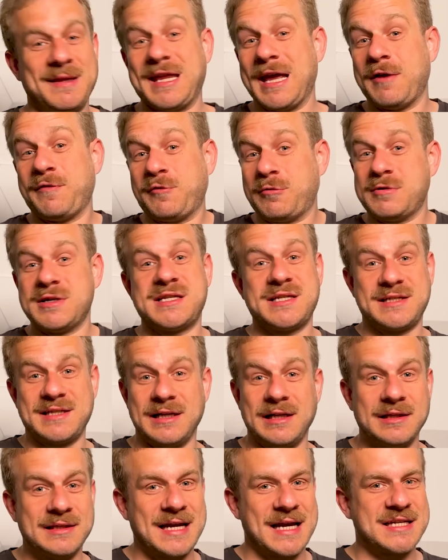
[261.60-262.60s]
But that, of course,
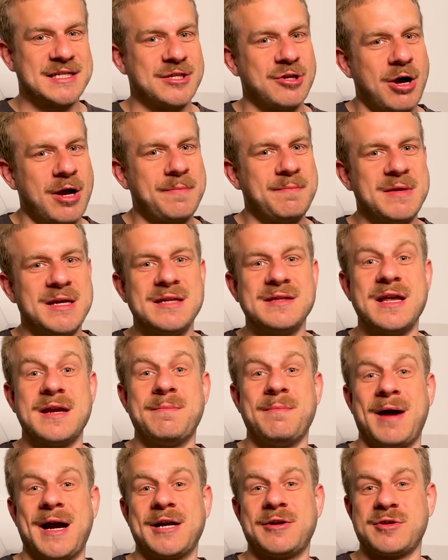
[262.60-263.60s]
still does not mean
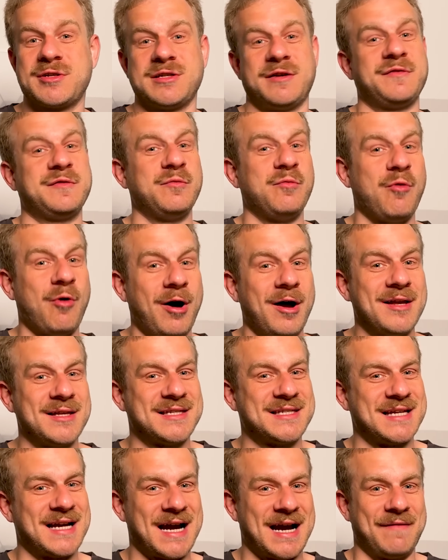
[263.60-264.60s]
that Microsoft
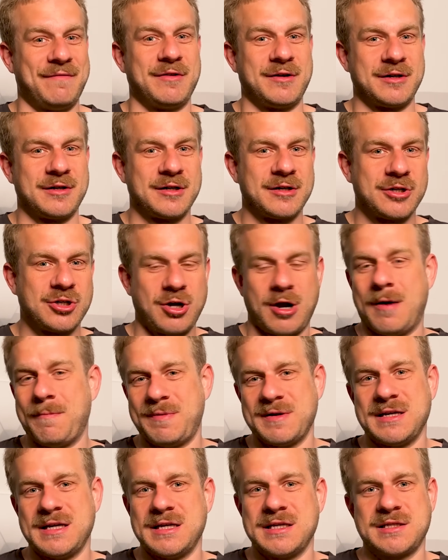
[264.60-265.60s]
wants other
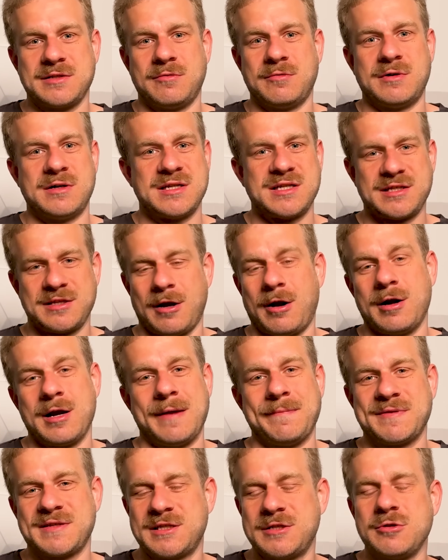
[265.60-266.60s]
companies or
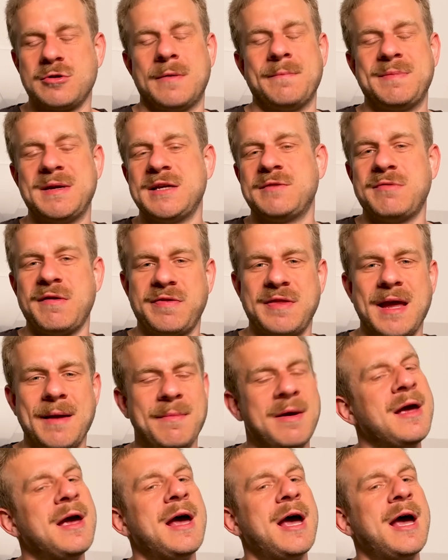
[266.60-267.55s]
startups to compete with them.